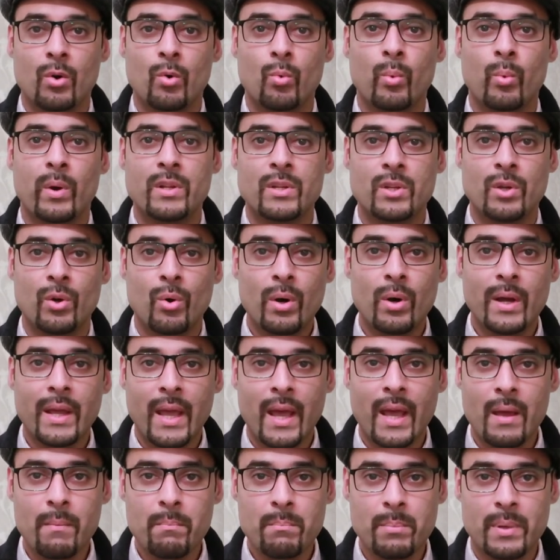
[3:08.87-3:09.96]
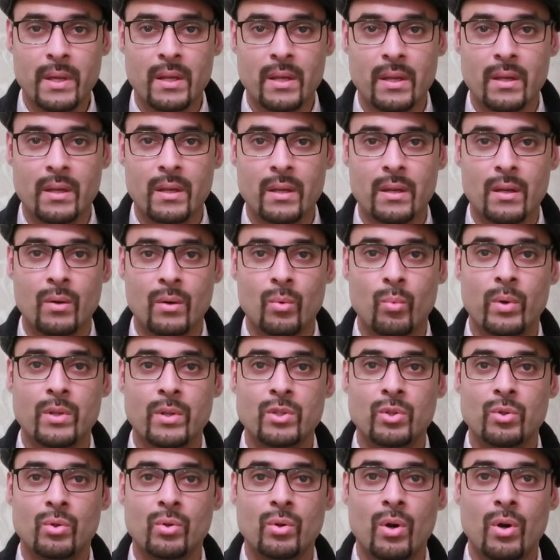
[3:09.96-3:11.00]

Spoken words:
when you're camping, when you